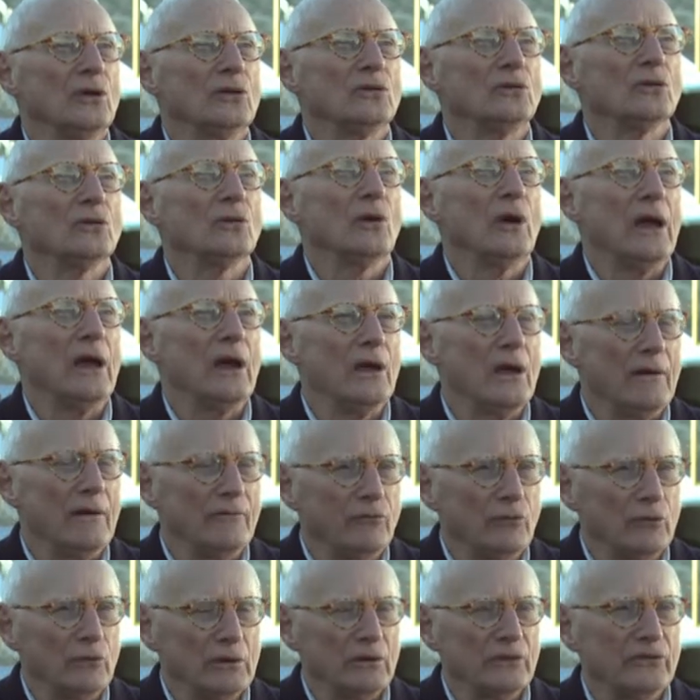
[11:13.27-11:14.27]
You
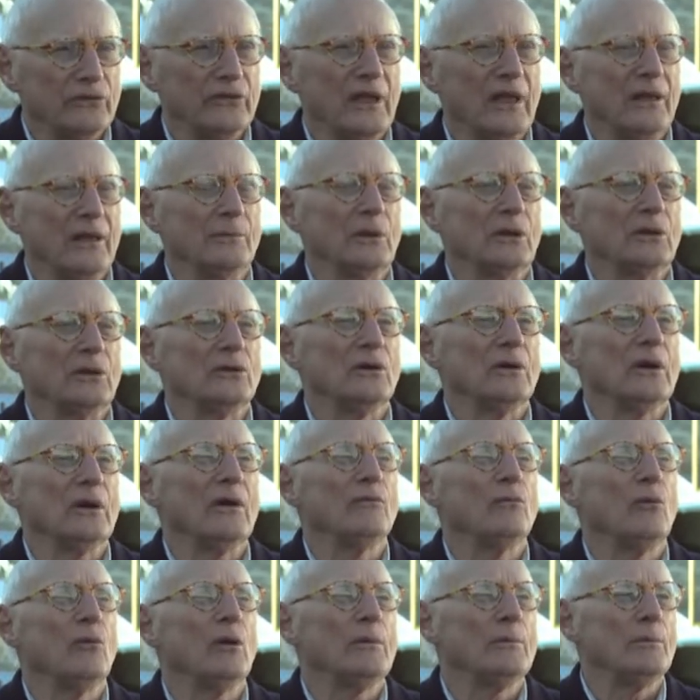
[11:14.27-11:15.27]
have one assignment. You
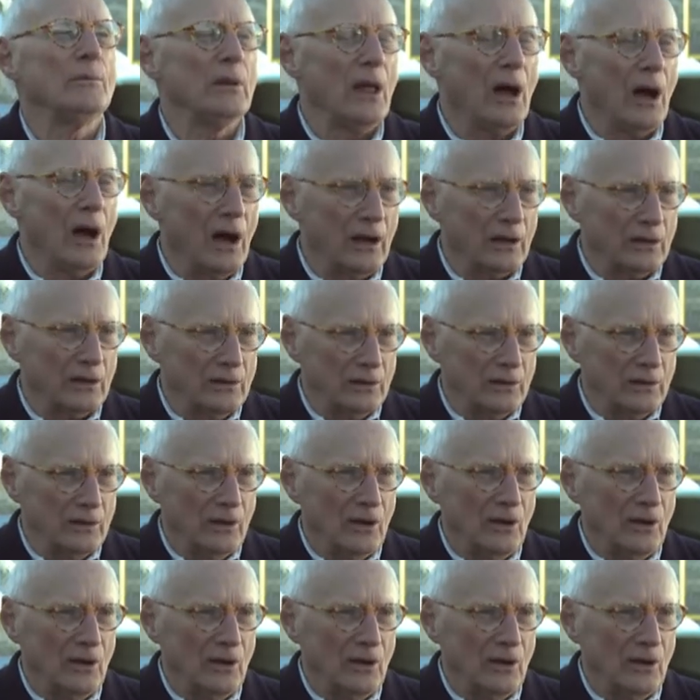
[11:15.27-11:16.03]
have one block.